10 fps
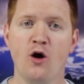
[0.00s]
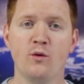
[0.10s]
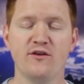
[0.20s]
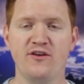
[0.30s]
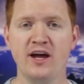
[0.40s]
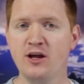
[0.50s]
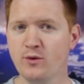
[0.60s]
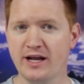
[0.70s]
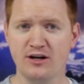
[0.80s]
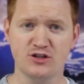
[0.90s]
Well, if
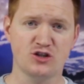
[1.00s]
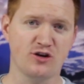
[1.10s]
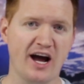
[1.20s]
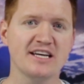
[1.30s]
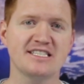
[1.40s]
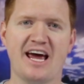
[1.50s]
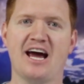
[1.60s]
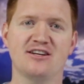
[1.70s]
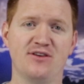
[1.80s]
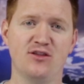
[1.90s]
anyone else tries to
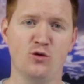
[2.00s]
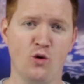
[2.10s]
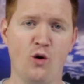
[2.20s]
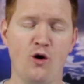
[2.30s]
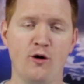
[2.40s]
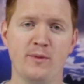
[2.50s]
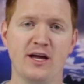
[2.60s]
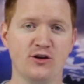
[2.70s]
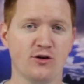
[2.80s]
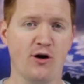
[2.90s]
activate the Google Home
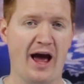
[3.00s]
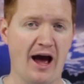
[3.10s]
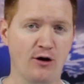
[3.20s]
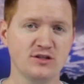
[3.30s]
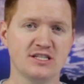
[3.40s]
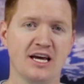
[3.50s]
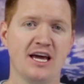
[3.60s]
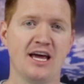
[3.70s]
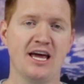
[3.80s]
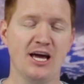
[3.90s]
in your house,
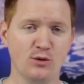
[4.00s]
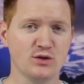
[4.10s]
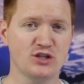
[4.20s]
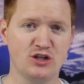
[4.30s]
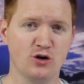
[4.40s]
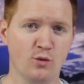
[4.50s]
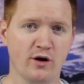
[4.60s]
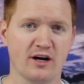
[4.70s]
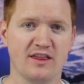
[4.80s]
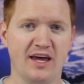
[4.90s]
it will still
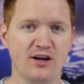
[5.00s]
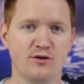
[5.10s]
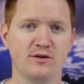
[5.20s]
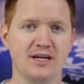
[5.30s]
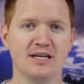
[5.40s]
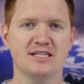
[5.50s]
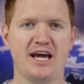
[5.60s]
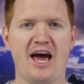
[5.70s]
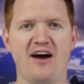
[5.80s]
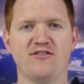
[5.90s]
work. They don't need
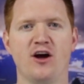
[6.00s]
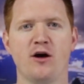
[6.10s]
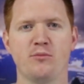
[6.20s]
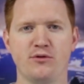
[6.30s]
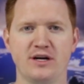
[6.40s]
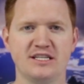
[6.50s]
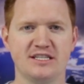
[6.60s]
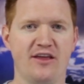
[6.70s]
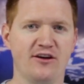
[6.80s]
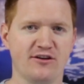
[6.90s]
to have
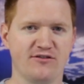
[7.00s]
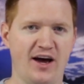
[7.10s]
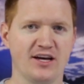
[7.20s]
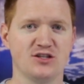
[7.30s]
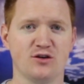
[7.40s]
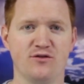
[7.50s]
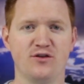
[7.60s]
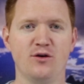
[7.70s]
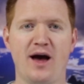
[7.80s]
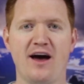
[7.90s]
preset their device. So
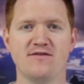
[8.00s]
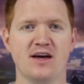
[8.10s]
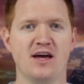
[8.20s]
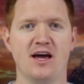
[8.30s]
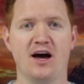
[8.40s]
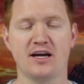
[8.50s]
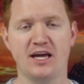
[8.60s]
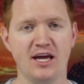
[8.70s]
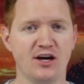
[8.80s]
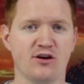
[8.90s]
if you have a
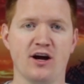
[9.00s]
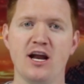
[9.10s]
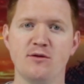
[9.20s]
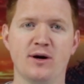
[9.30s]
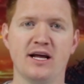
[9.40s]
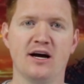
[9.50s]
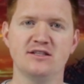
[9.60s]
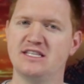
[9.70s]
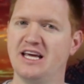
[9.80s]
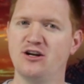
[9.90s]
kid or anybody
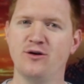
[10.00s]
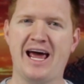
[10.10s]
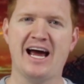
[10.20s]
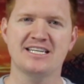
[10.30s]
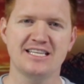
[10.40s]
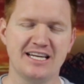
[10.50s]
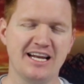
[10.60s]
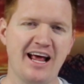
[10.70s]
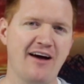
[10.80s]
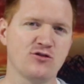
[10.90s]
else, they don't actually
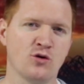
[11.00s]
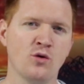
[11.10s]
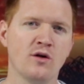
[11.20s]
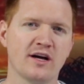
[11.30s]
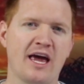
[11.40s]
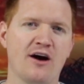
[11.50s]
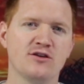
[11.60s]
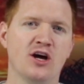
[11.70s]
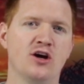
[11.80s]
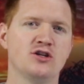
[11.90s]
need to have a Google
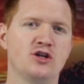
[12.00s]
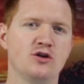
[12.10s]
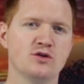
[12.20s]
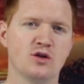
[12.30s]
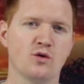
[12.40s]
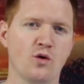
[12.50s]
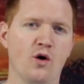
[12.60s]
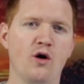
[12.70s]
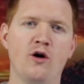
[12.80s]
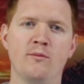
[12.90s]
account to use the
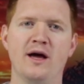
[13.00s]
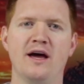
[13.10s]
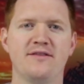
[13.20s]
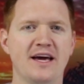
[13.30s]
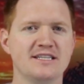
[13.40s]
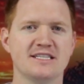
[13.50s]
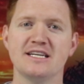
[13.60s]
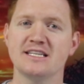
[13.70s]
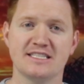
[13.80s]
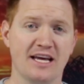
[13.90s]
Google Home. They just
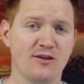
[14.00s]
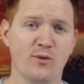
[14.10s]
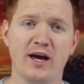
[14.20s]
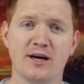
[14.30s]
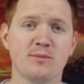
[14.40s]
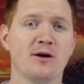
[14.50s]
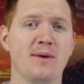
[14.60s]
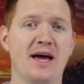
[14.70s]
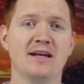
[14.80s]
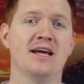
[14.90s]
need to say the wake up
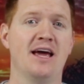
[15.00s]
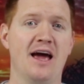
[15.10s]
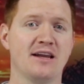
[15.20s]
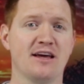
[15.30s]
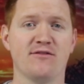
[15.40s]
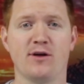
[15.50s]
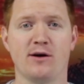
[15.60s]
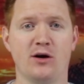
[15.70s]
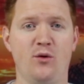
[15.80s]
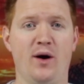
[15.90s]
command and give
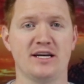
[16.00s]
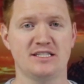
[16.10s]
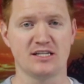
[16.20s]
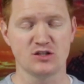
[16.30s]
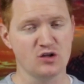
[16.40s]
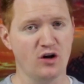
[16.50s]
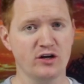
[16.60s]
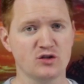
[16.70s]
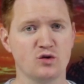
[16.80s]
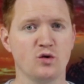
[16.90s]
their request. And as
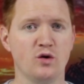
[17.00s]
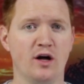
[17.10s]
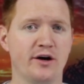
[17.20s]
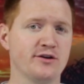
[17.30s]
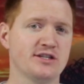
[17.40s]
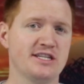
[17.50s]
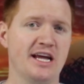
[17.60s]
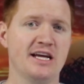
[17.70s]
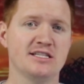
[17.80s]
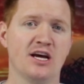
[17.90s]
long as Google
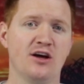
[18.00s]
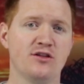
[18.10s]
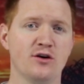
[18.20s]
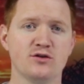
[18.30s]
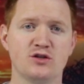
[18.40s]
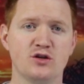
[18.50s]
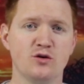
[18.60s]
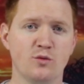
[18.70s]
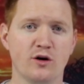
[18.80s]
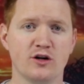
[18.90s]
understands those
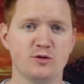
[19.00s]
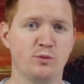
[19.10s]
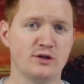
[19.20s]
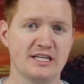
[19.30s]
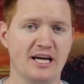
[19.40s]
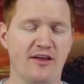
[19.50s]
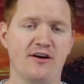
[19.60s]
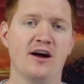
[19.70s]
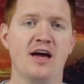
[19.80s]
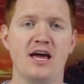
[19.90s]
two words put
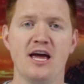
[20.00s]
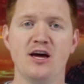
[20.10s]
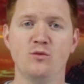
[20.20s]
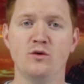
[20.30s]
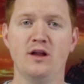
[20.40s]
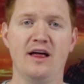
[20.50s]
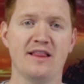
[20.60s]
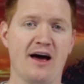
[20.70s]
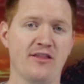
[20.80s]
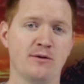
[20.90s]
together, it will
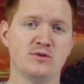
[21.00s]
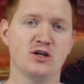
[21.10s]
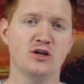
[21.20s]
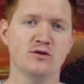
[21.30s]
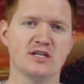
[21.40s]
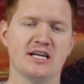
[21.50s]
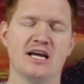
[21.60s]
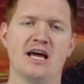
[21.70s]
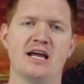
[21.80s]
allow them to use it.